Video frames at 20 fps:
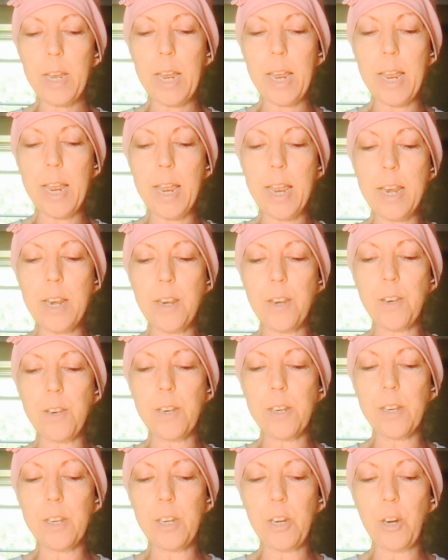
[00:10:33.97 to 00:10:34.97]
and
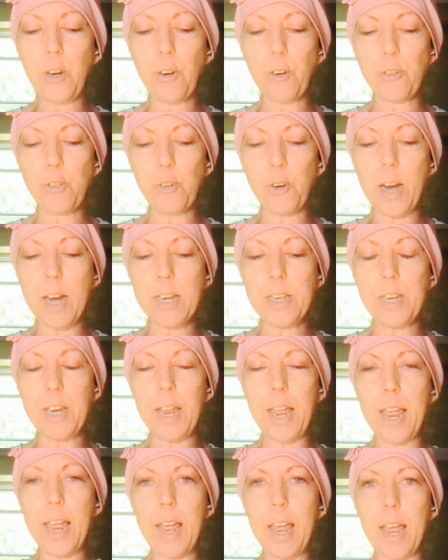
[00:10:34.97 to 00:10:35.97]
you're trying
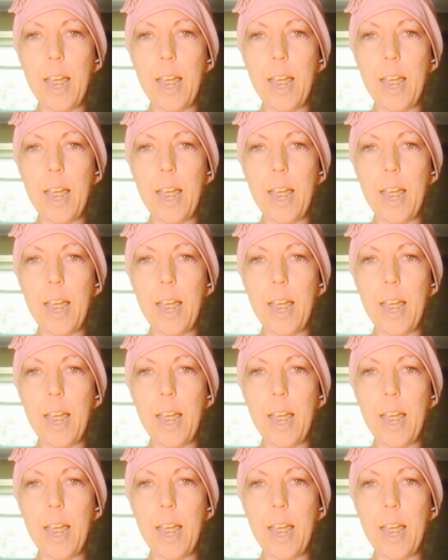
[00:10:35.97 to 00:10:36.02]
to